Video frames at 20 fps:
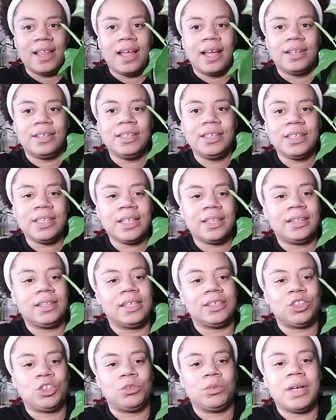Look at
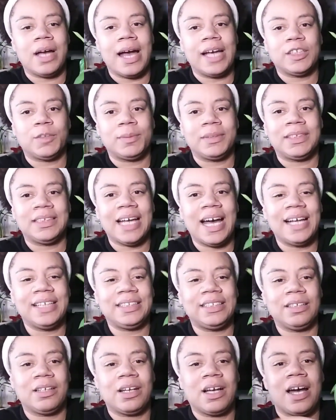this, you guys,
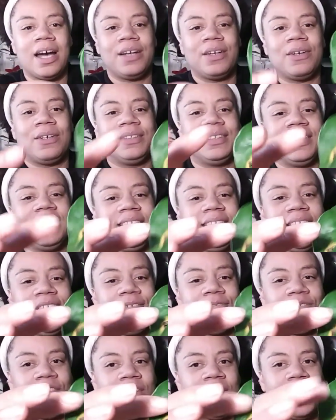besides the cut on the
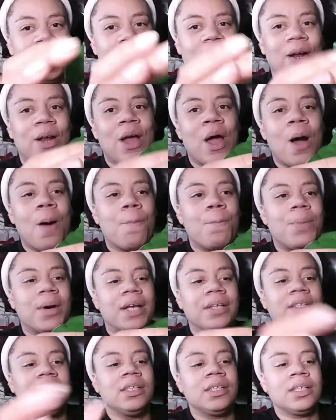leaf here.
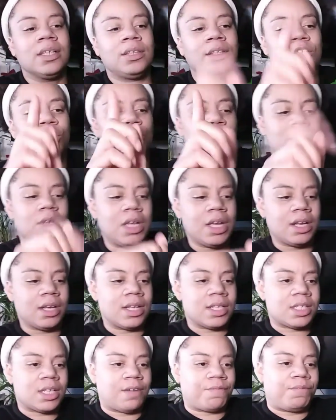But look at the
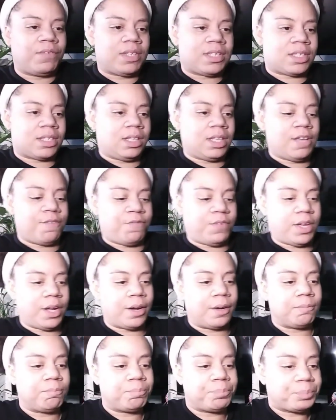uniqueness of this leaf here.
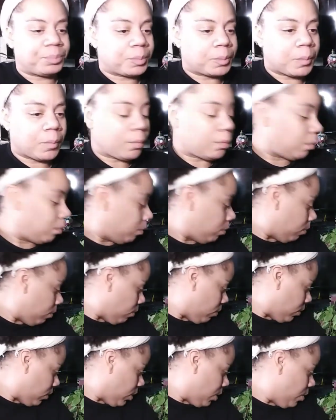
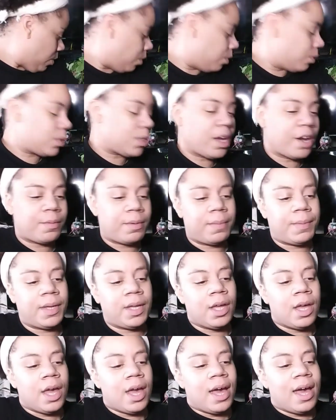Uh-oh, sorry, baby.
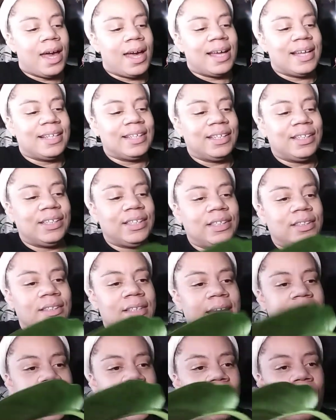
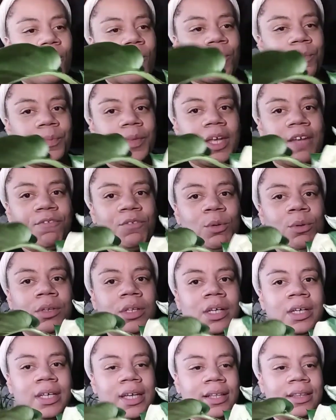Now, if you
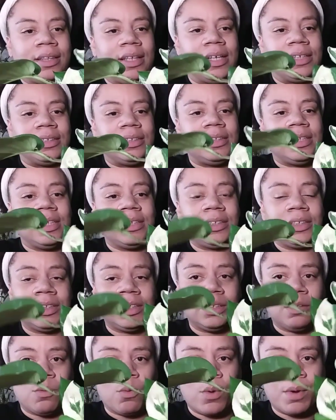look at this, this
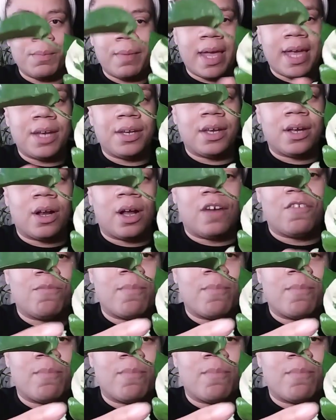is the remainder of